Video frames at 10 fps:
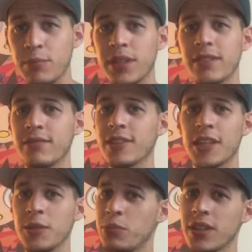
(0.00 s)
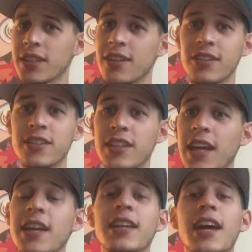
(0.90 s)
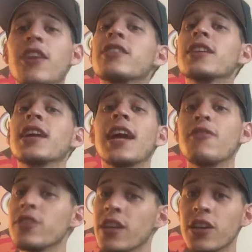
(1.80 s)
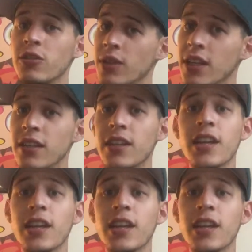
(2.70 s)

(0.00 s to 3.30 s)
but in the book, they calculate everything you eat.